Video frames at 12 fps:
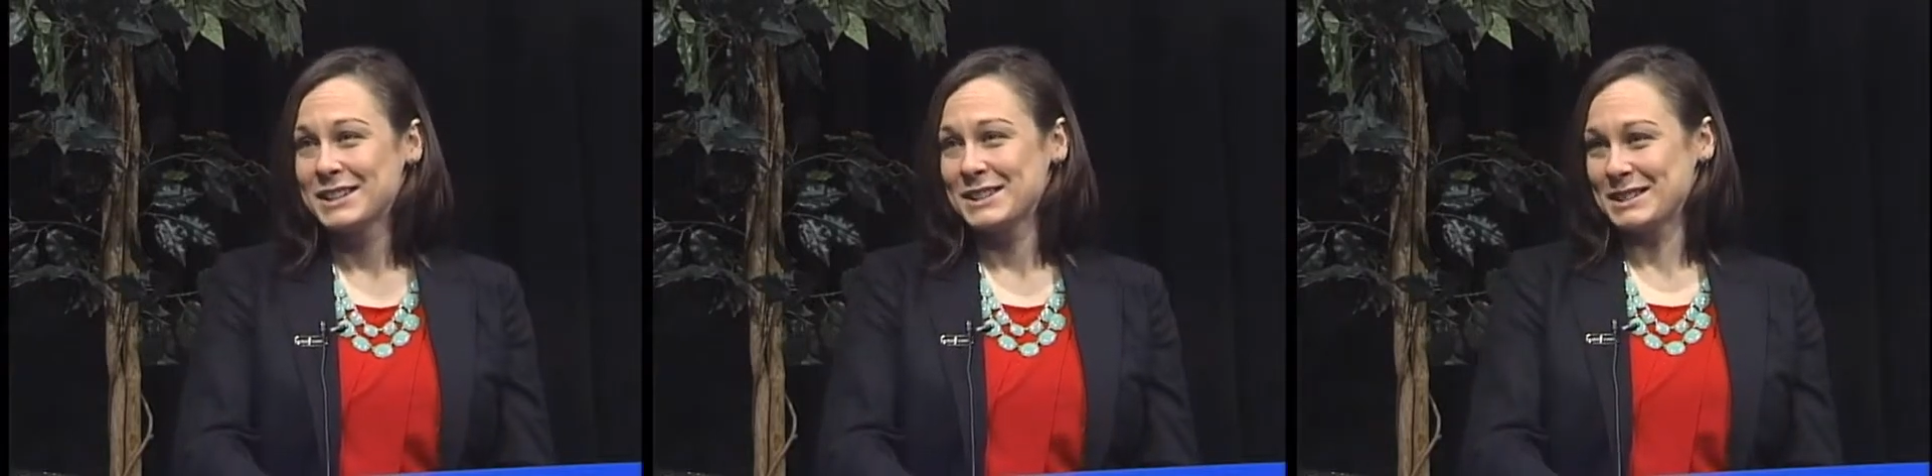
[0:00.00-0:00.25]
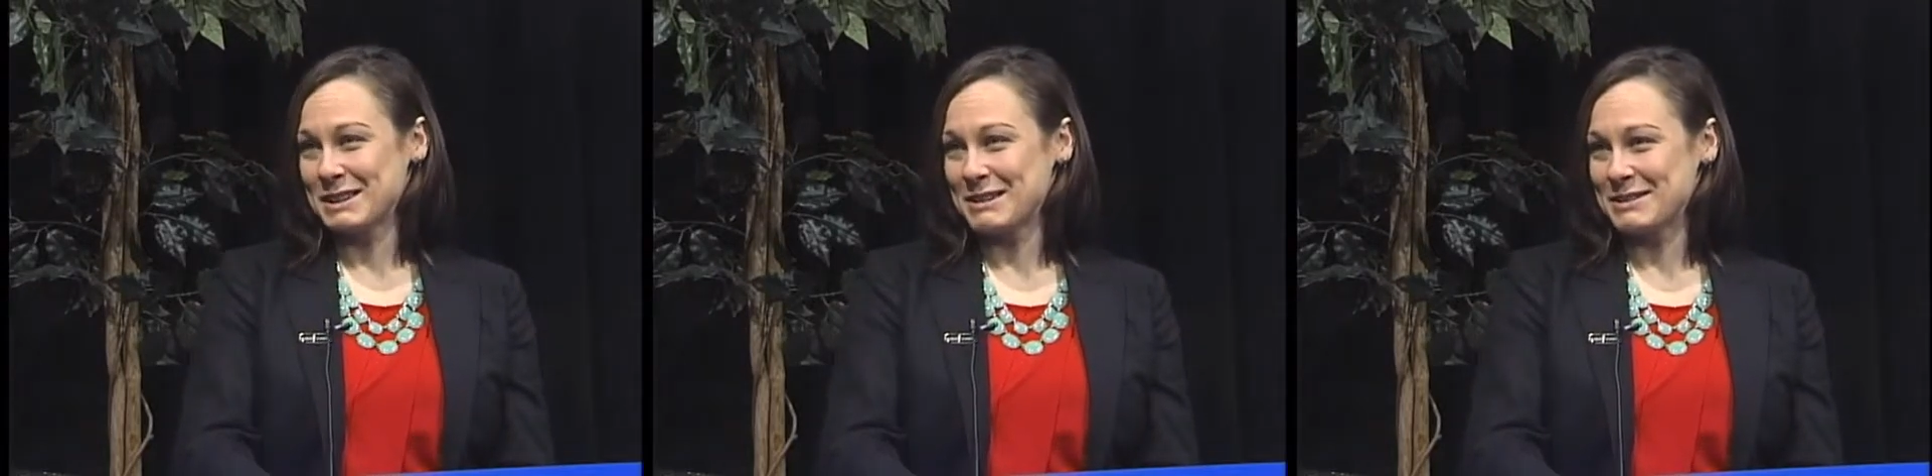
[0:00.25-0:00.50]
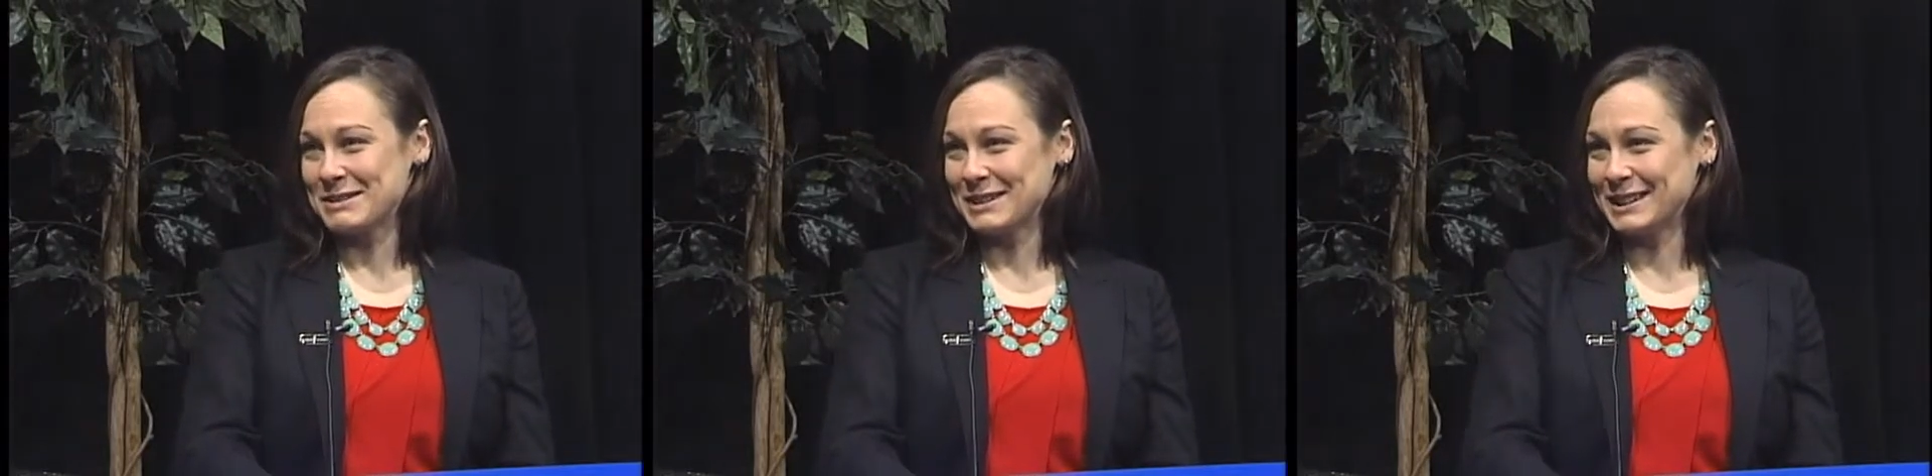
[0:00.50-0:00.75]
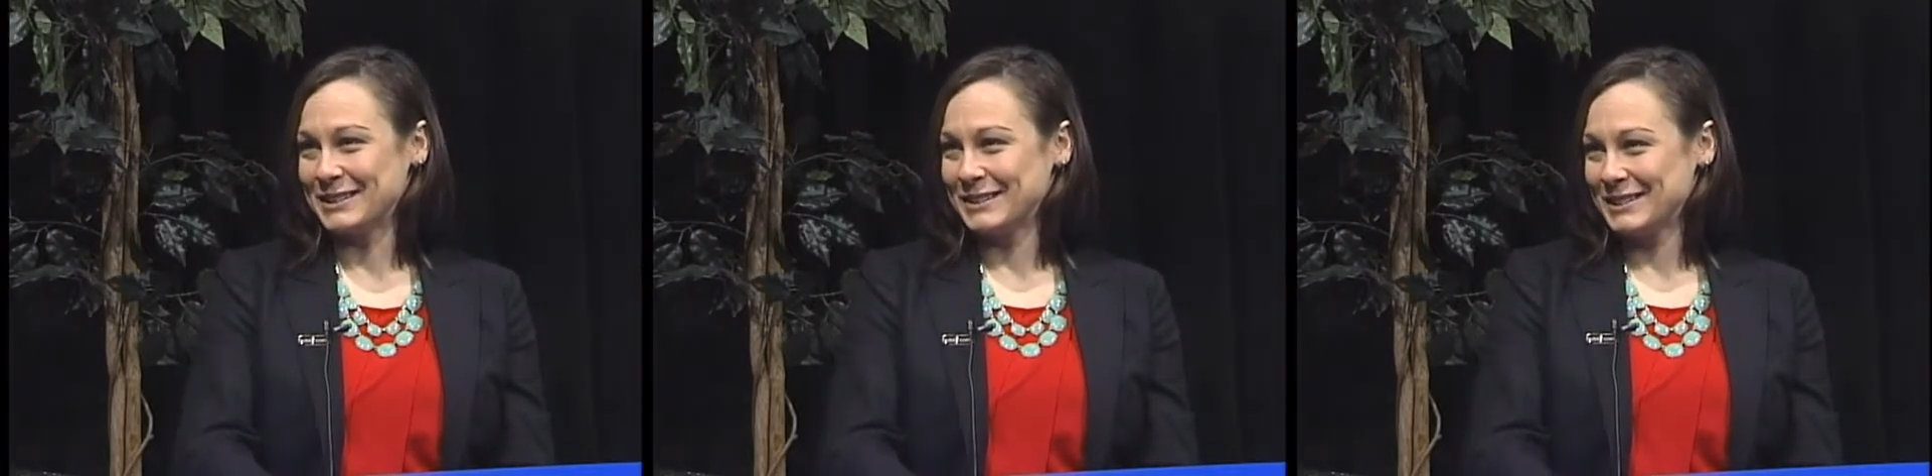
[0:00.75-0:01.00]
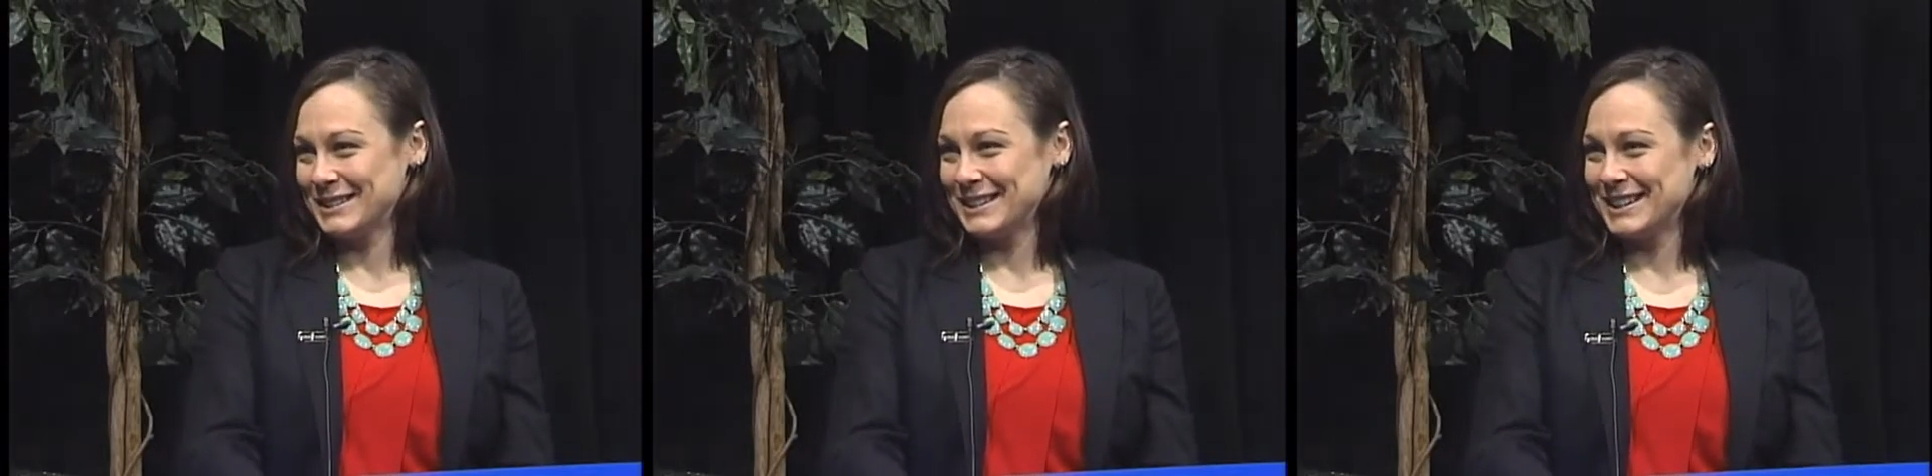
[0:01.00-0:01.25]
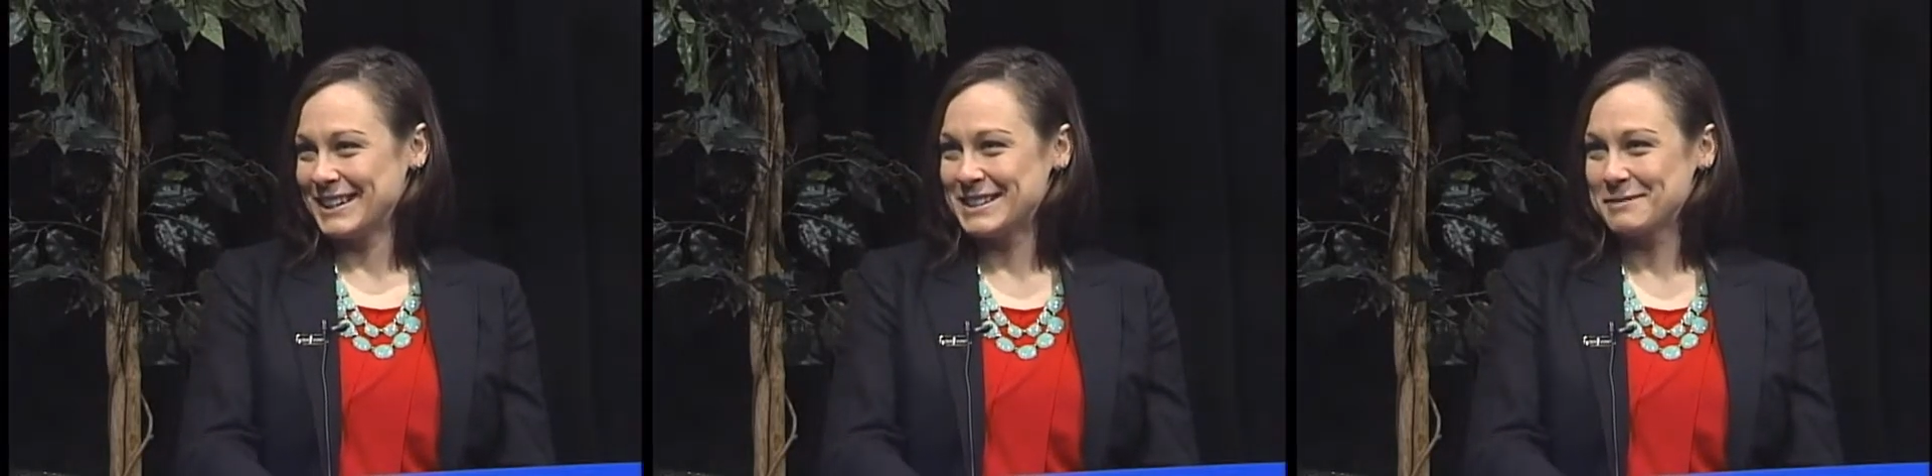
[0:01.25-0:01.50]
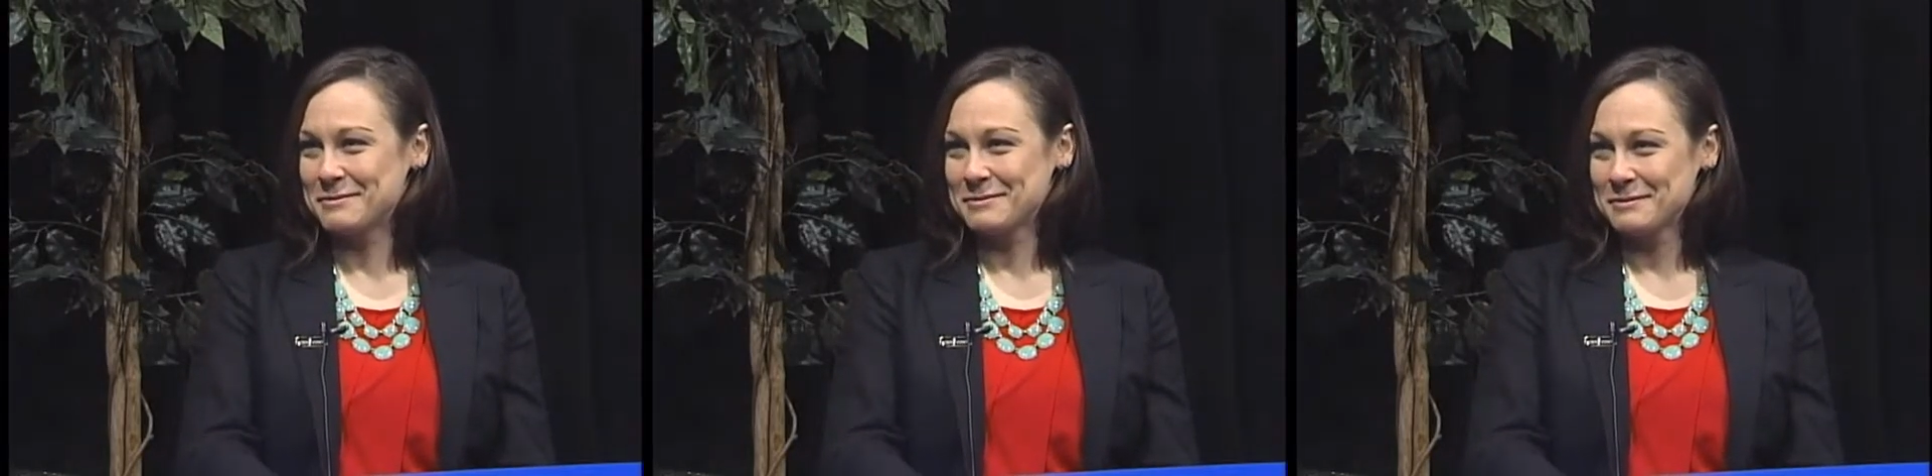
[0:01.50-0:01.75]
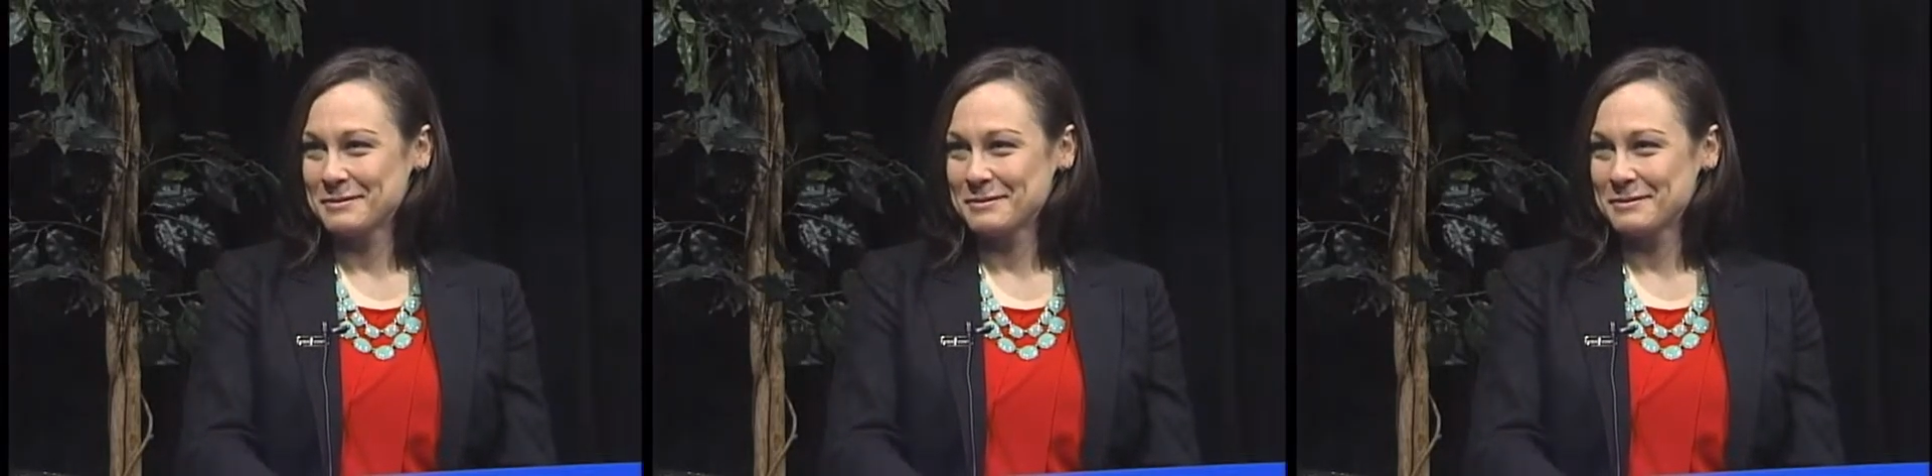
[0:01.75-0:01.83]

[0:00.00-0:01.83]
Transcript: So it, it's a